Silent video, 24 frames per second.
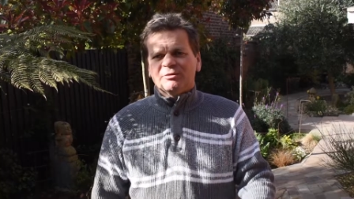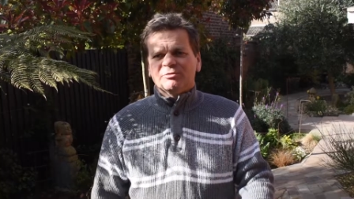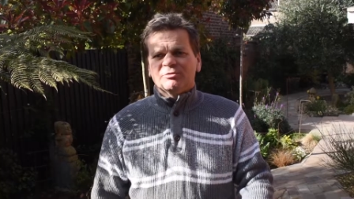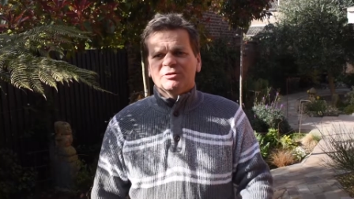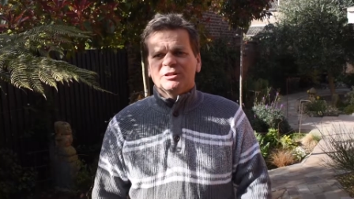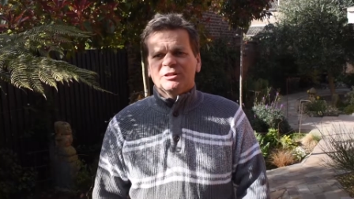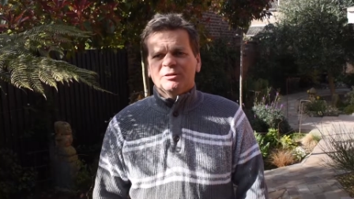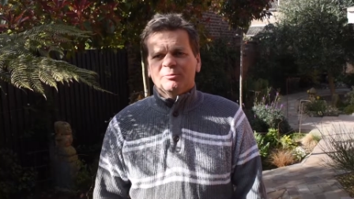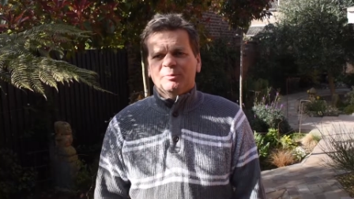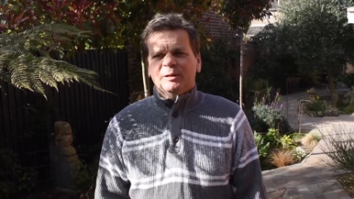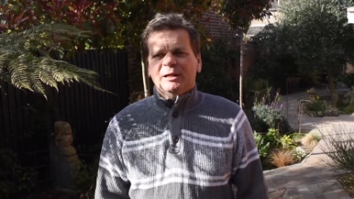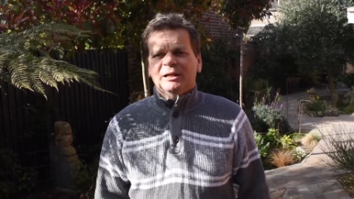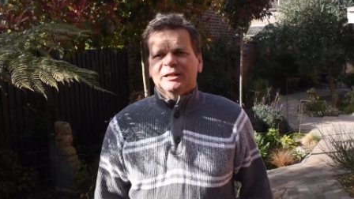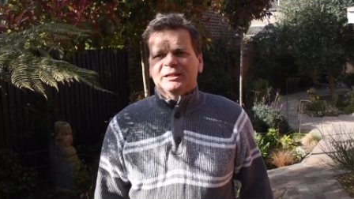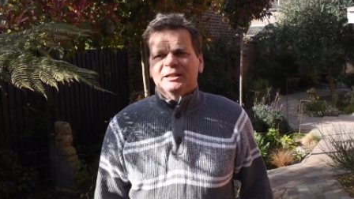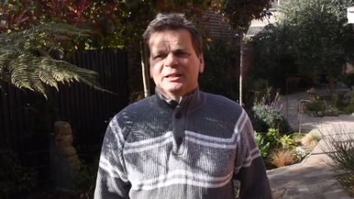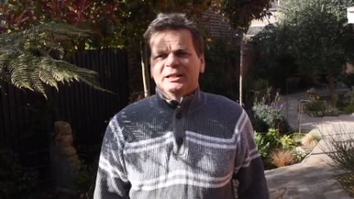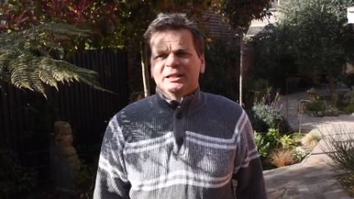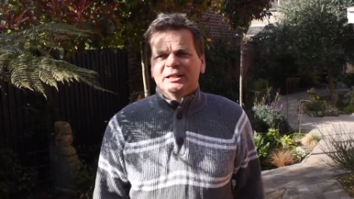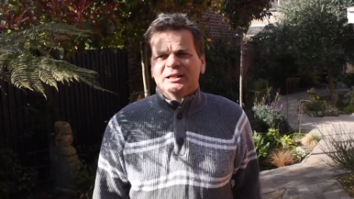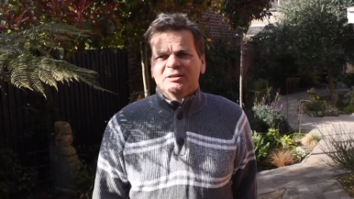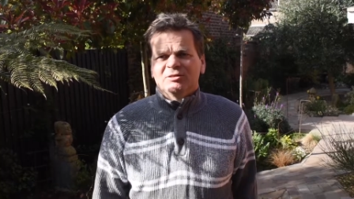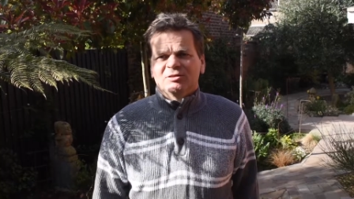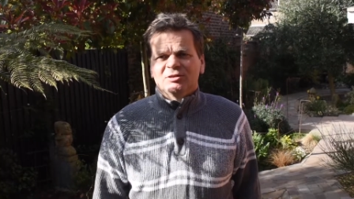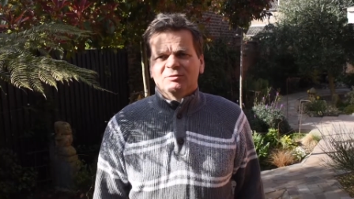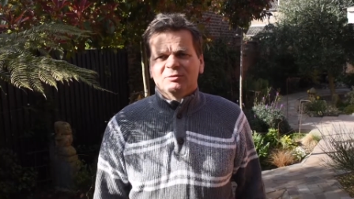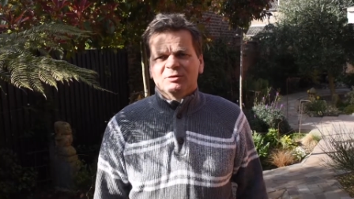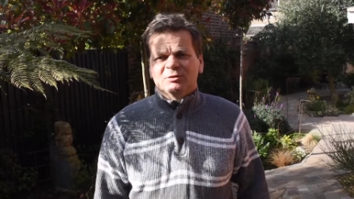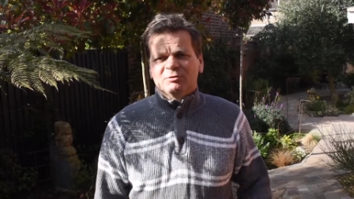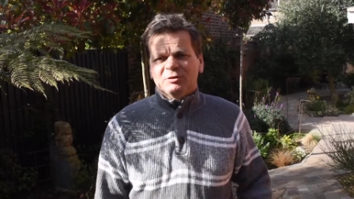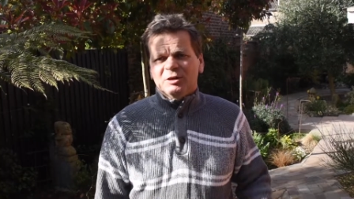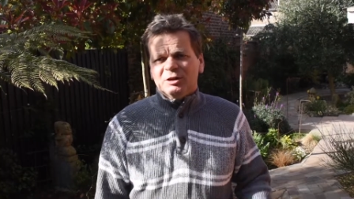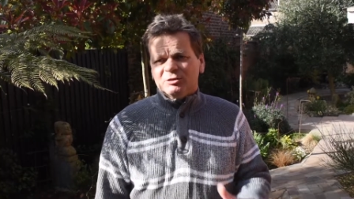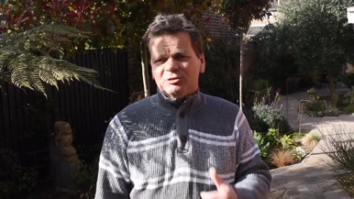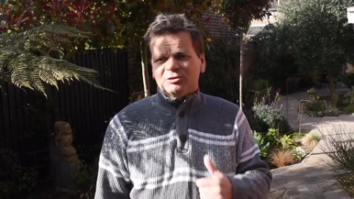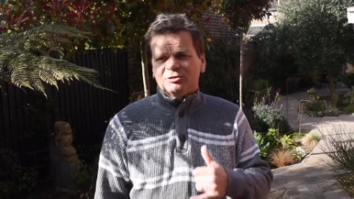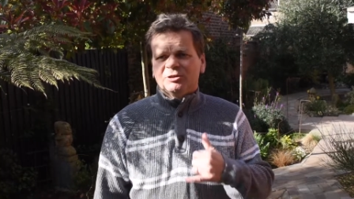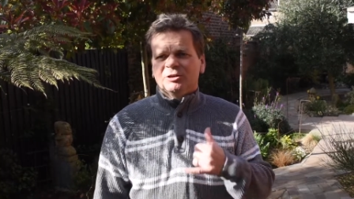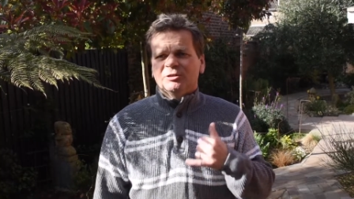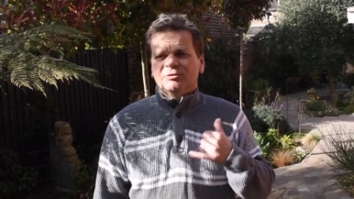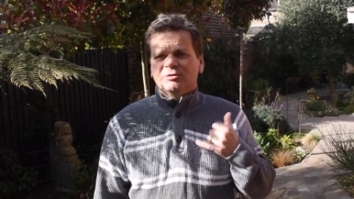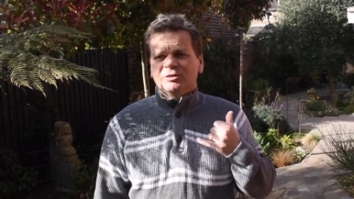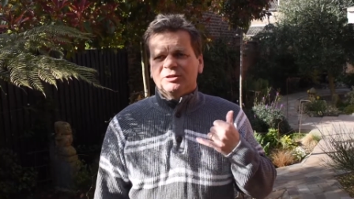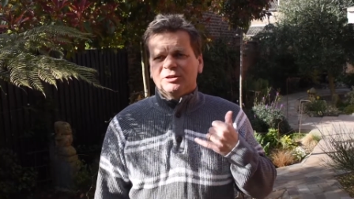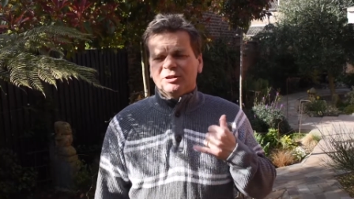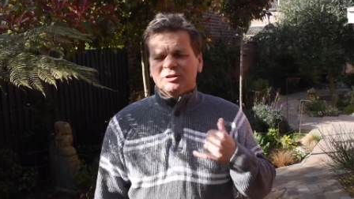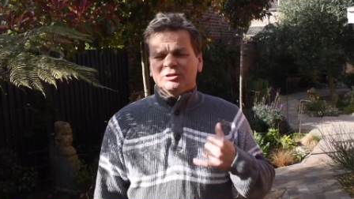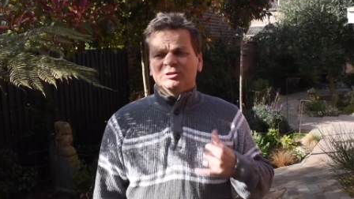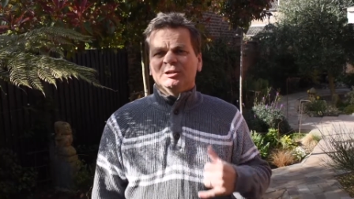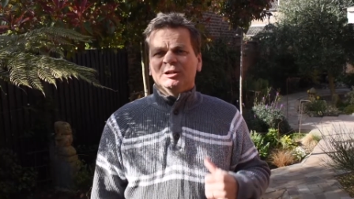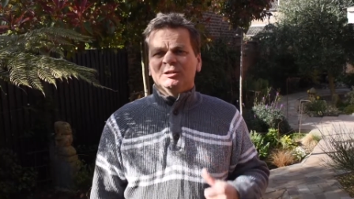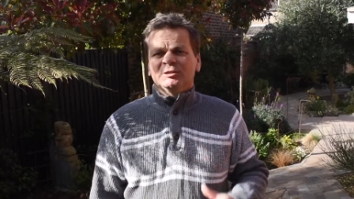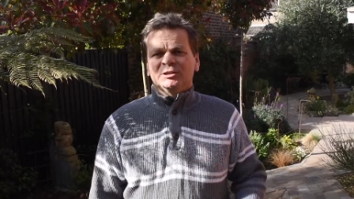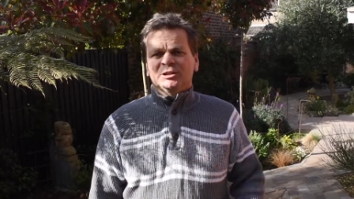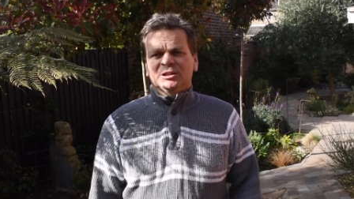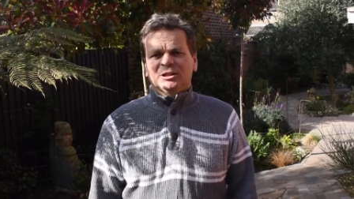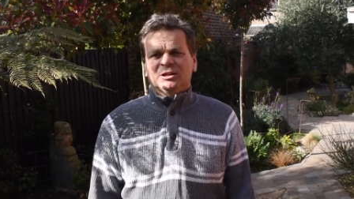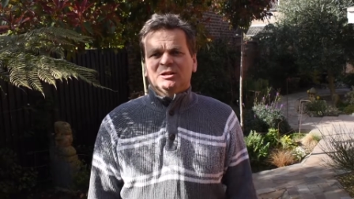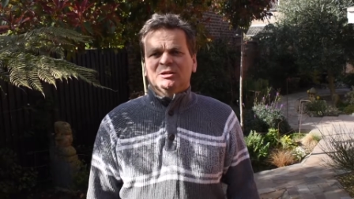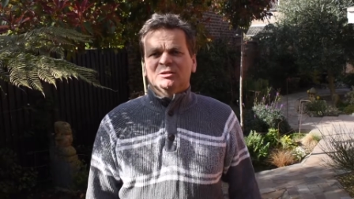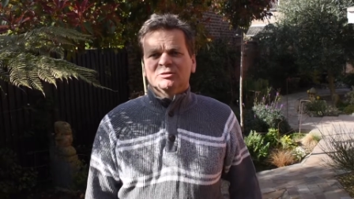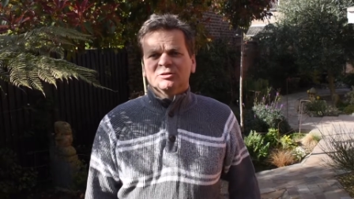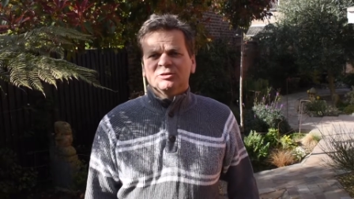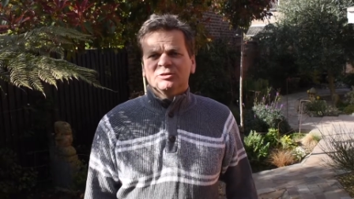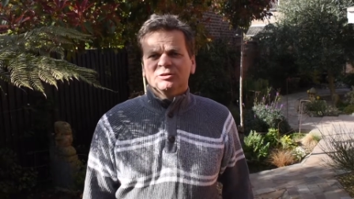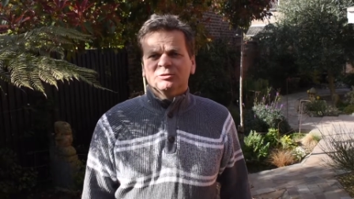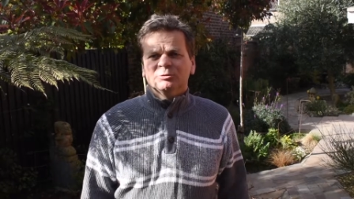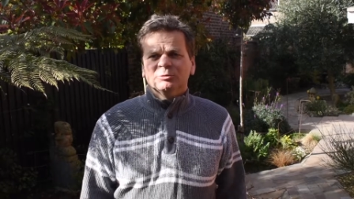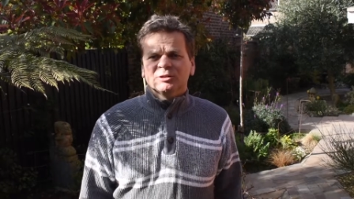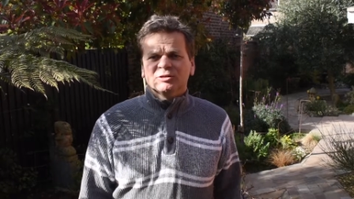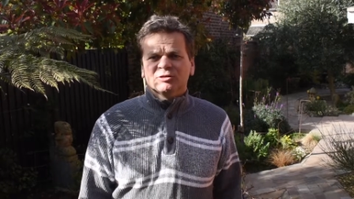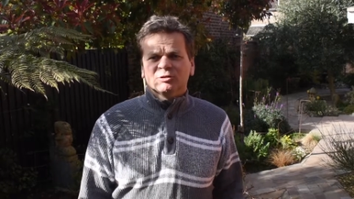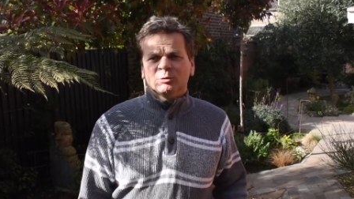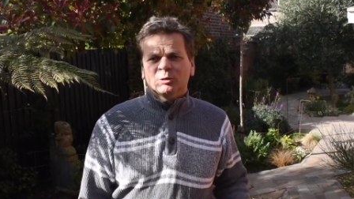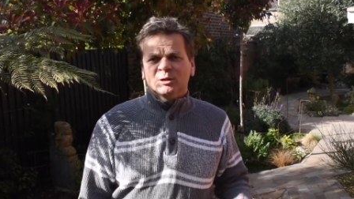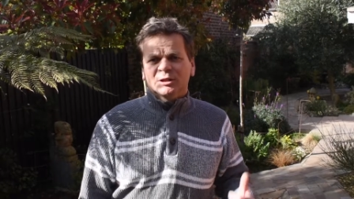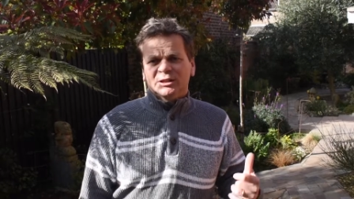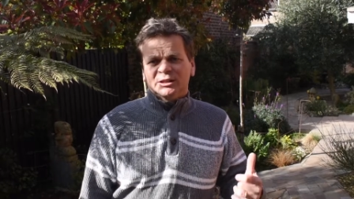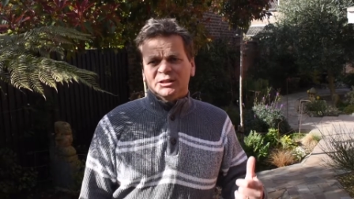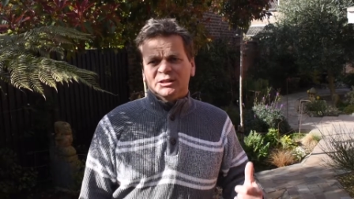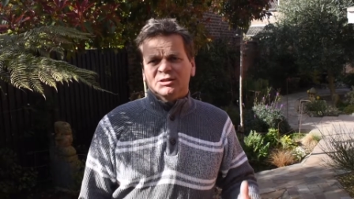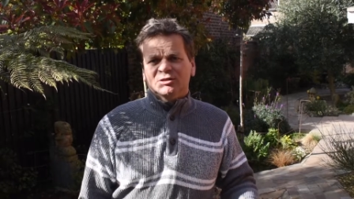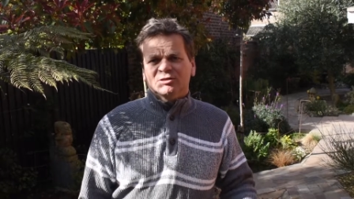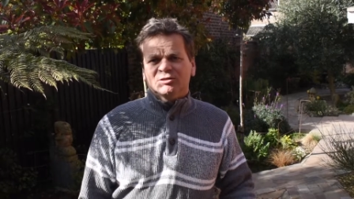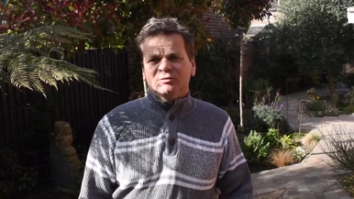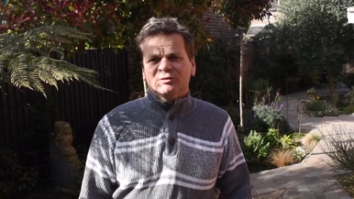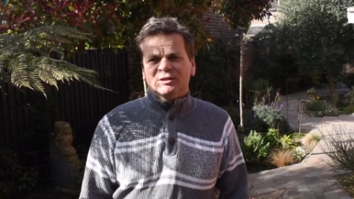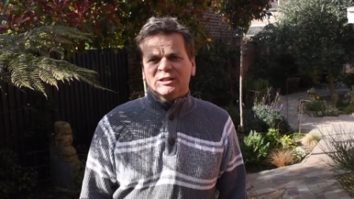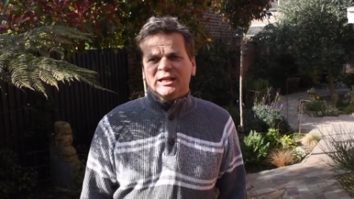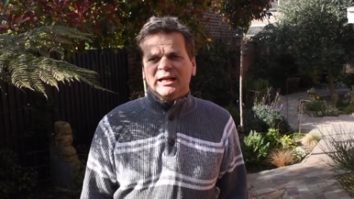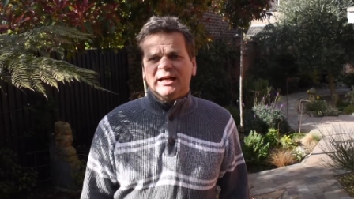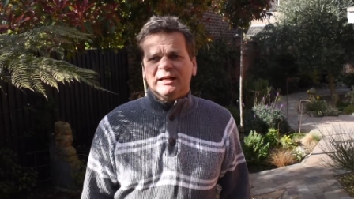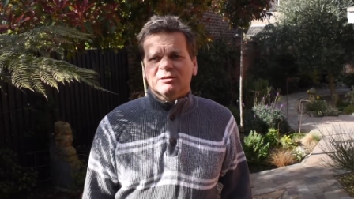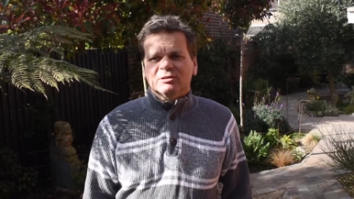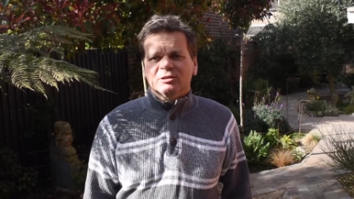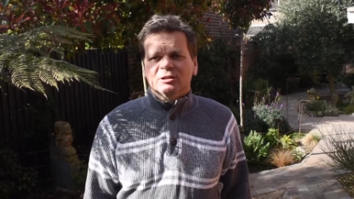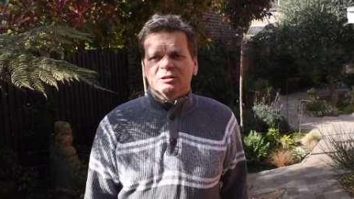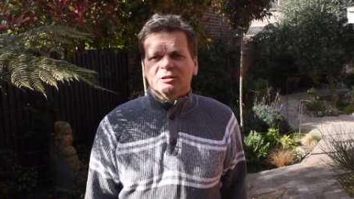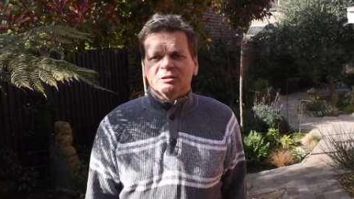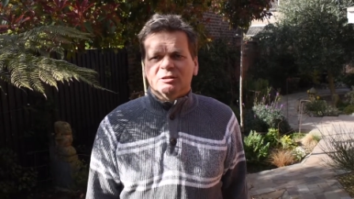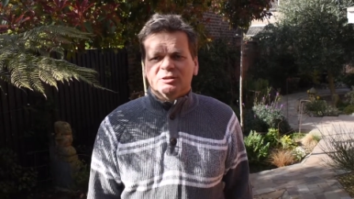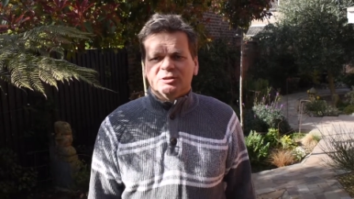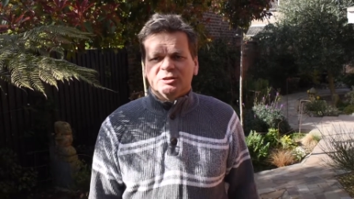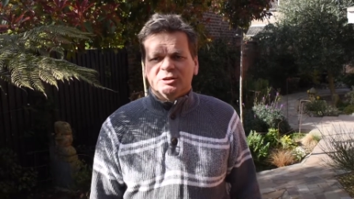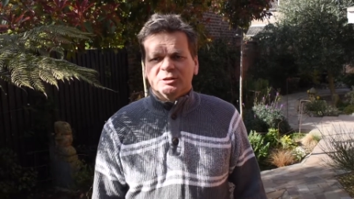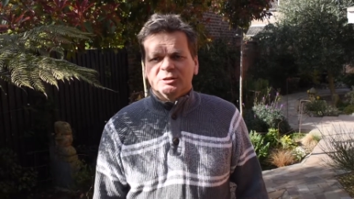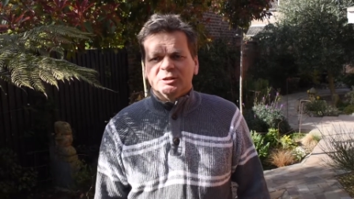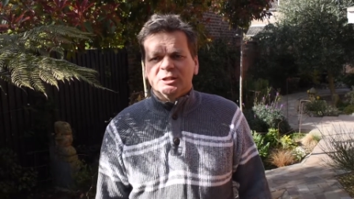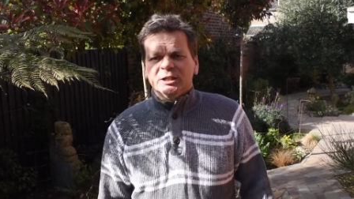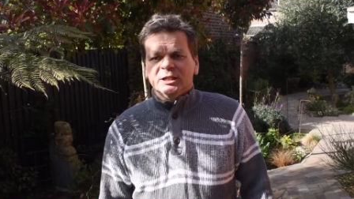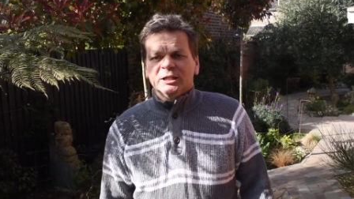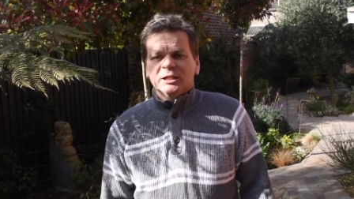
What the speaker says: thing about it is if you're photographing in your own garden, you're always quite near to the kettle, aren't you?